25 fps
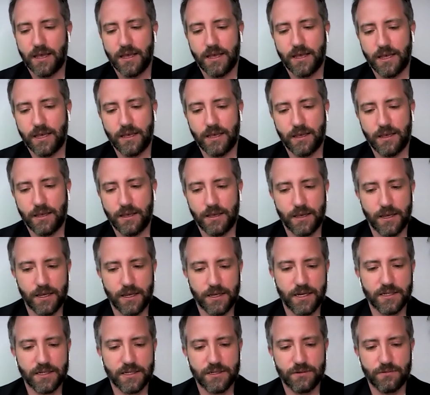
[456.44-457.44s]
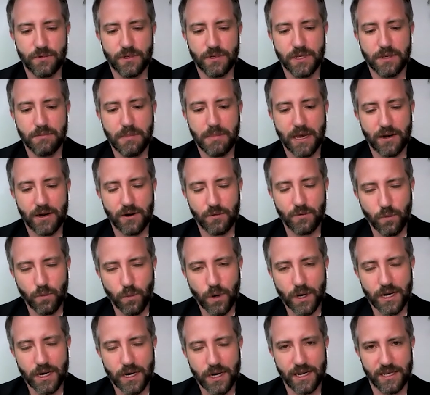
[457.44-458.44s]
it doesn't really matter
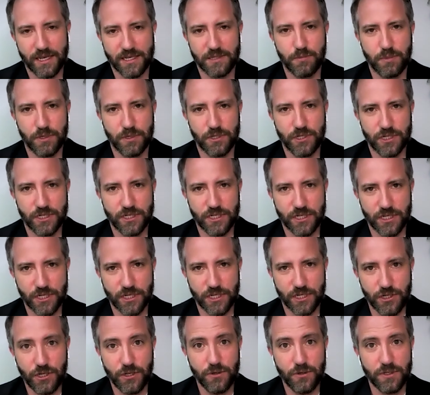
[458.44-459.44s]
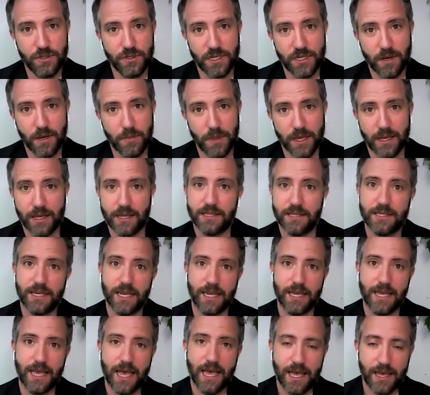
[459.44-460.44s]
what it is, but just to do something and
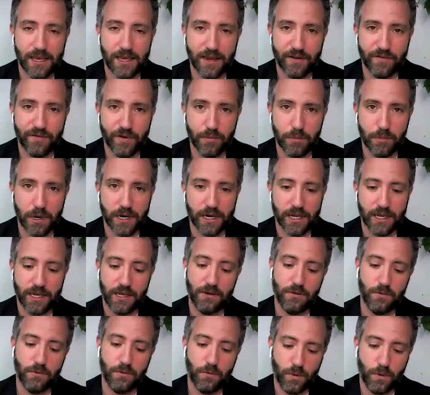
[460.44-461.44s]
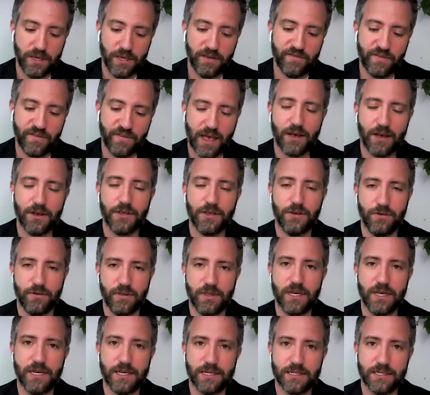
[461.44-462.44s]
say, hey, everybody, we value
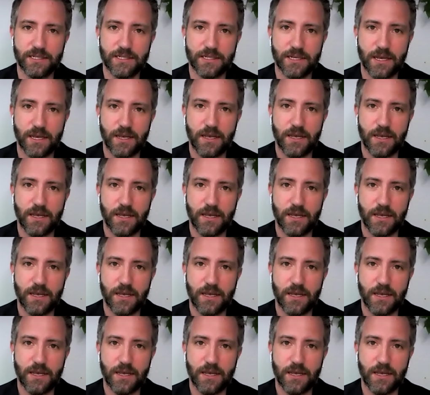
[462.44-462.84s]
this.